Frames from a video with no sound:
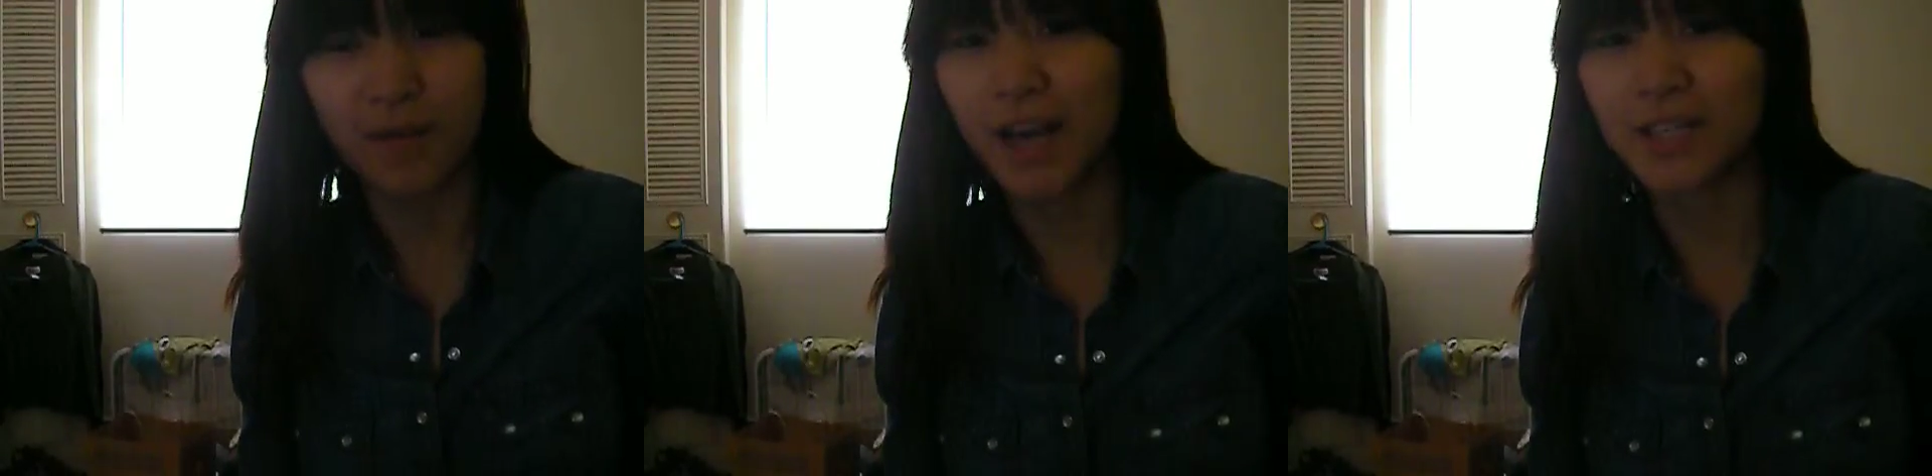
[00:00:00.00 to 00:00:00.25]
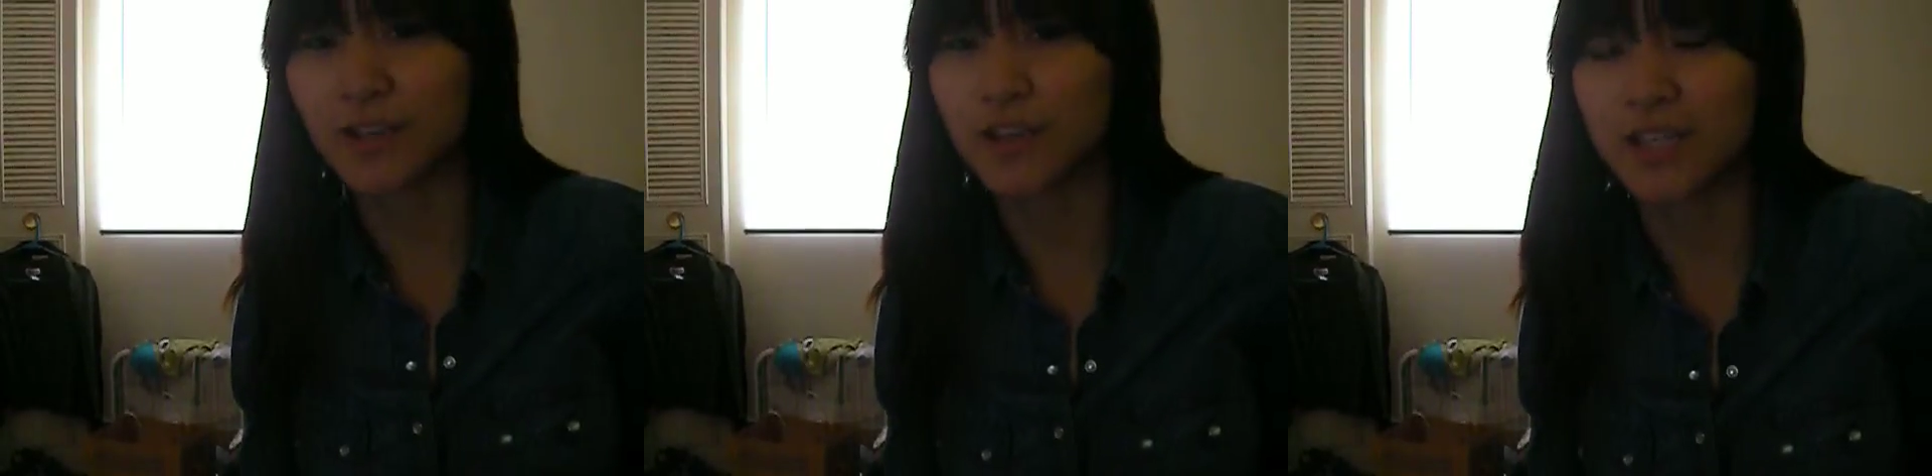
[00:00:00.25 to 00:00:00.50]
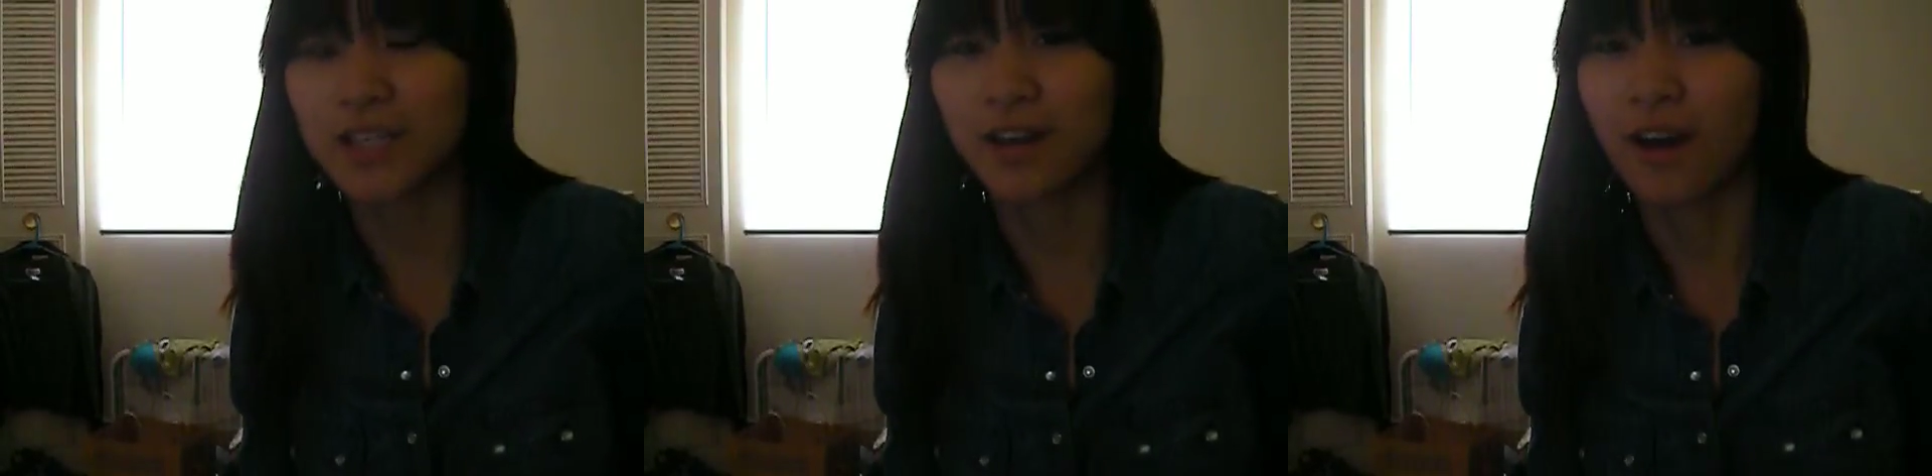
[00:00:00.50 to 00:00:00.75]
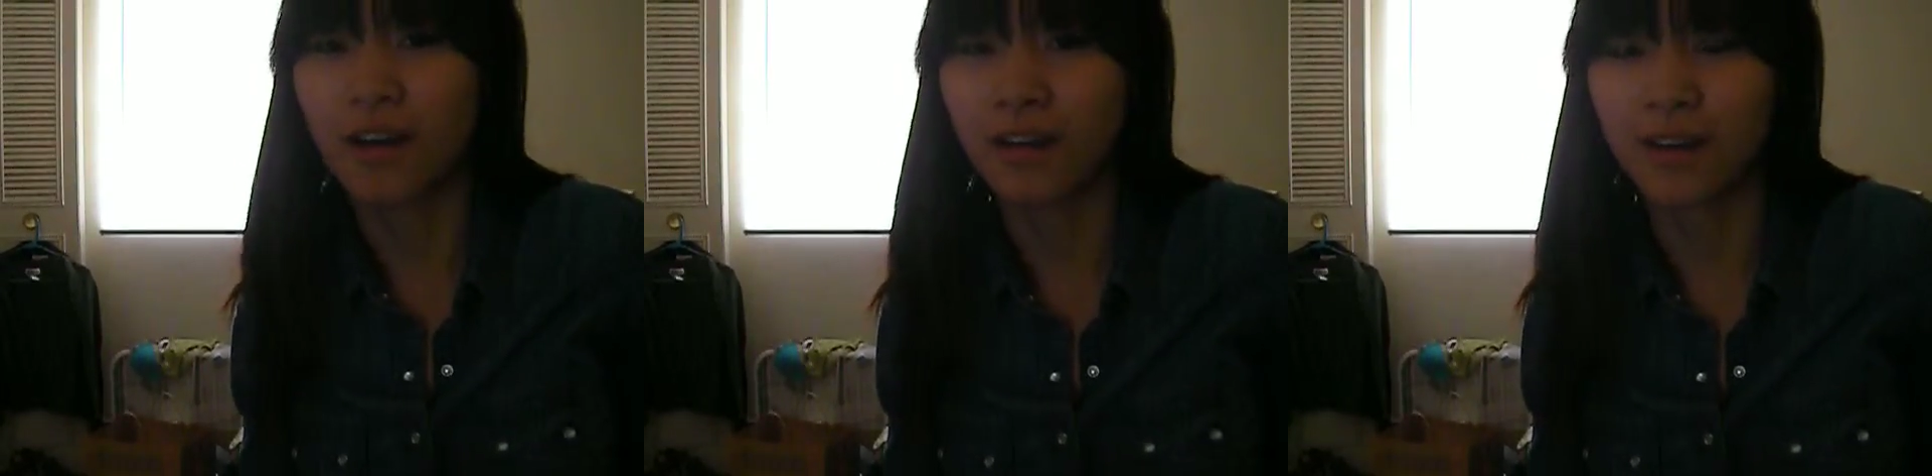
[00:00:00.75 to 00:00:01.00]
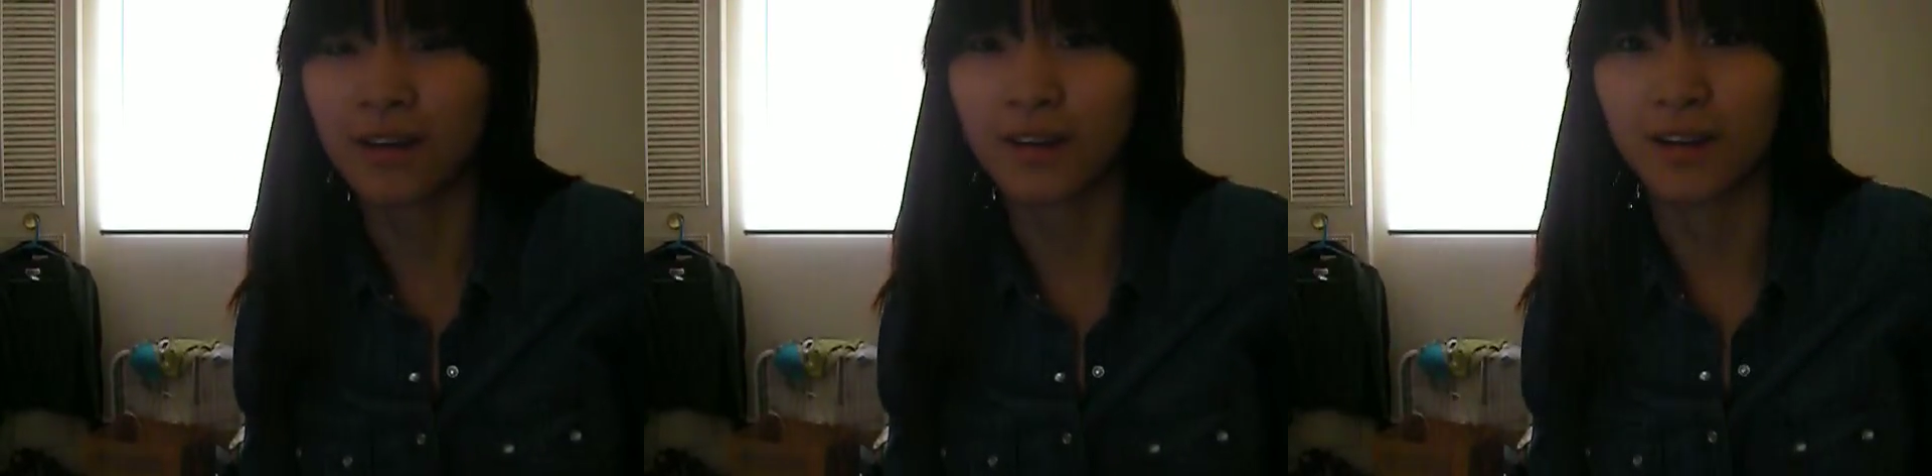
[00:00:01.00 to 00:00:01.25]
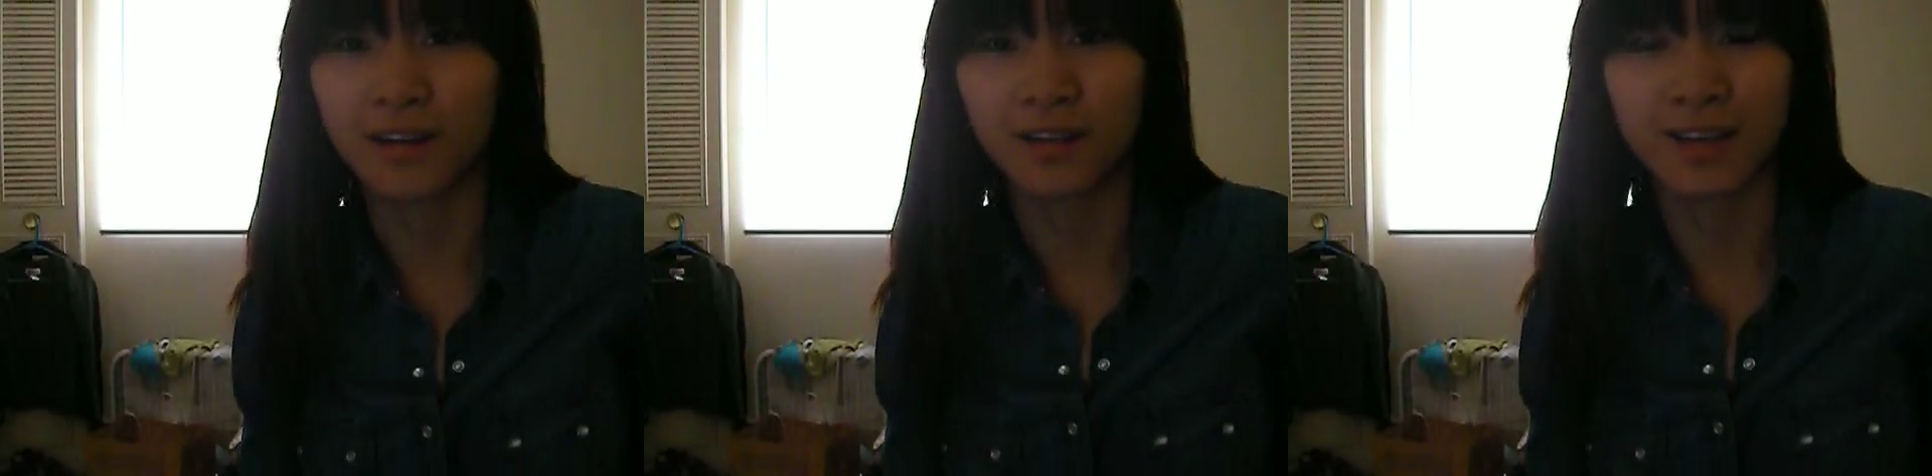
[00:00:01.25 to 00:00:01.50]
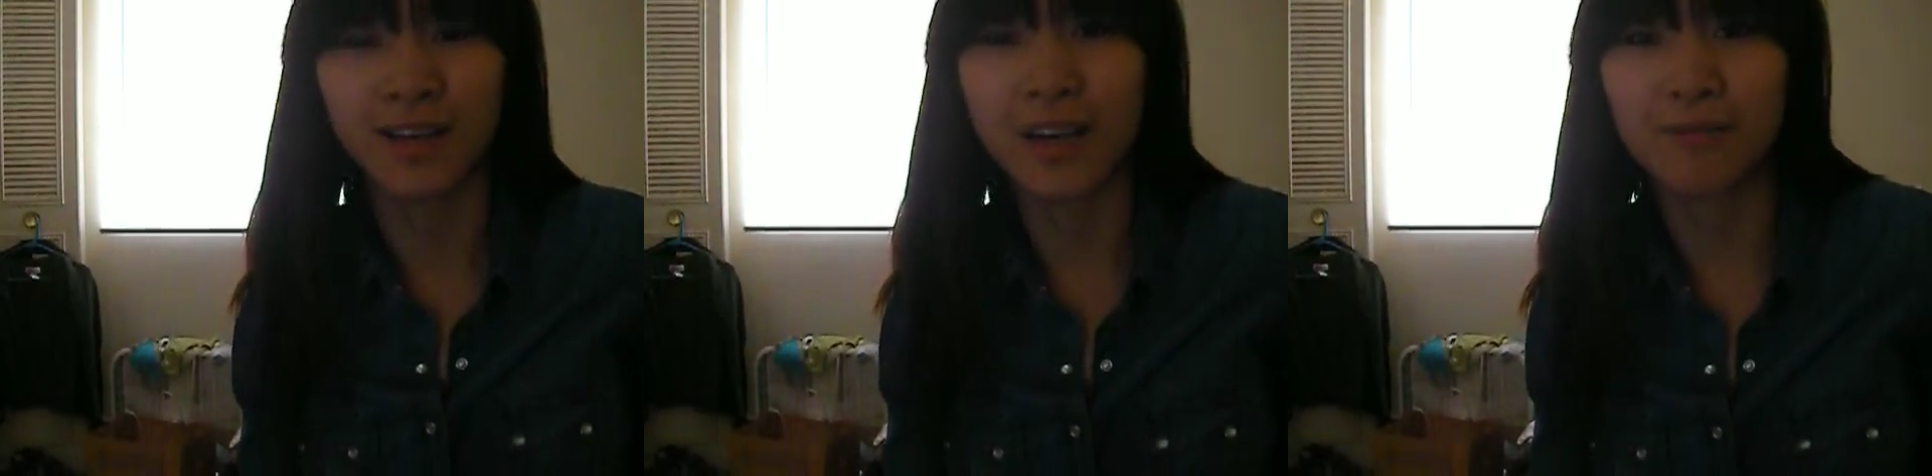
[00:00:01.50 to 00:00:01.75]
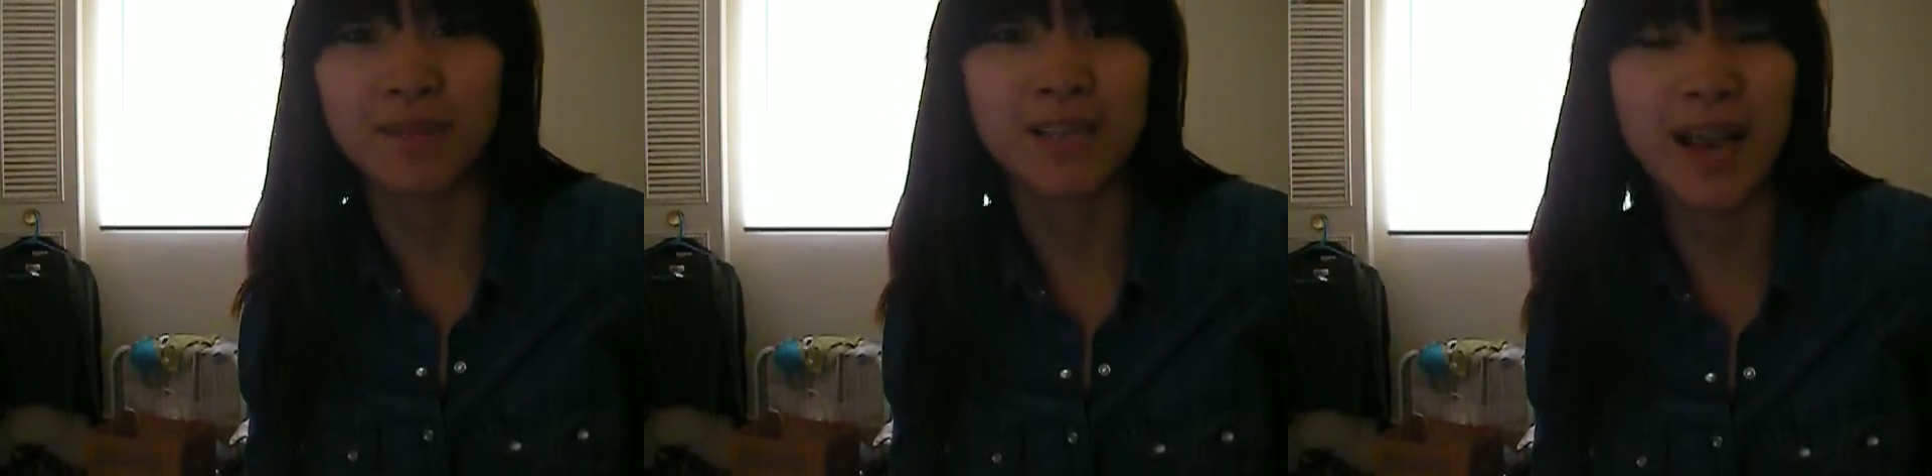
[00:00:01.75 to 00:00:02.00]
Blocks are just the
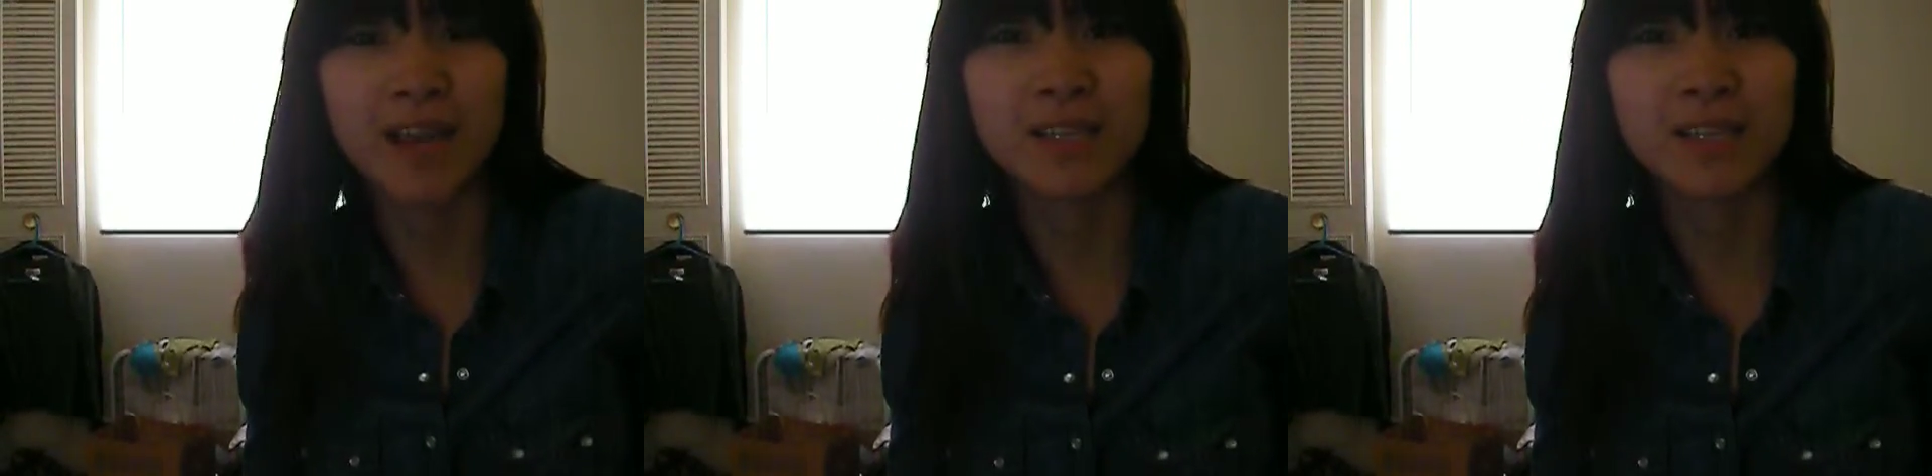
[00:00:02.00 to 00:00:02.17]
unnamed